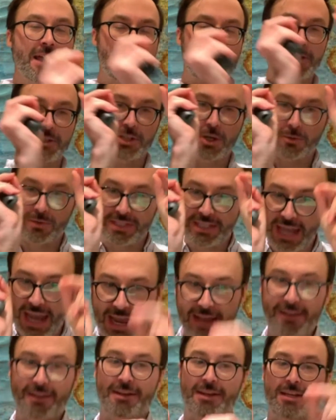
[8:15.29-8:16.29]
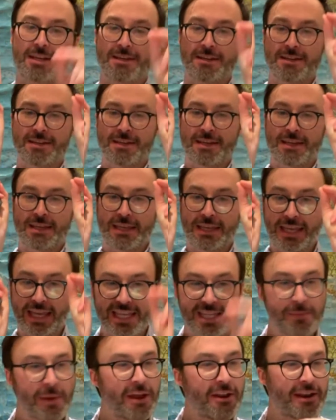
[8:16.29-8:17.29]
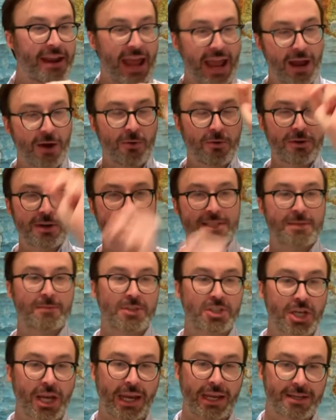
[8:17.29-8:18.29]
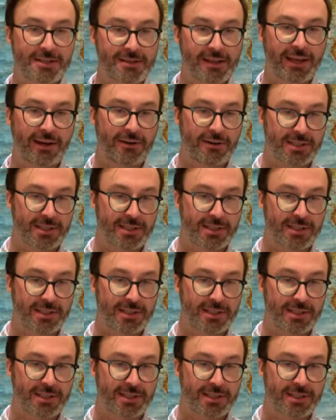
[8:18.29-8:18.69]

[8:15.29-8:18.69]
The totality is about an hour and some change later.